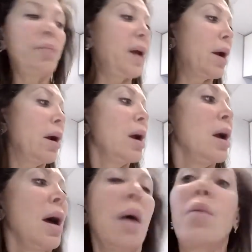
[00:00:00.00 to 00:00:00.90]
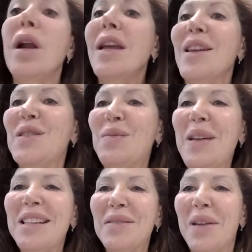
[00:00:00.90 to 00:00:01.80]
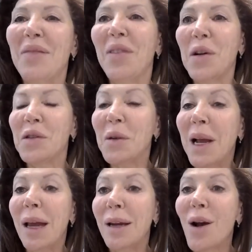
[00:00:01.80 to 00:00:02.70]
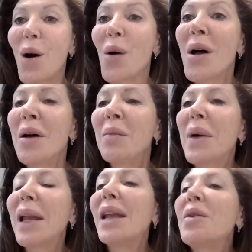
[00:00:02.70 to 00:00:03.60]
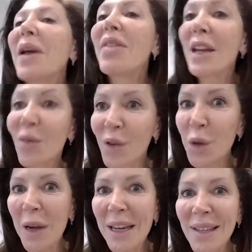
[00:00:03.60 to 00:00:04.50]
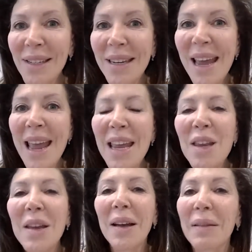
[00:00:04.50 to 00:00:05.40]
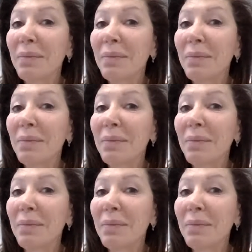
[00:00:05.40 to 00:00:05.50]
Repair. I'm running out of space on my phone, so I got to go. But anyway, thanks for joining us today.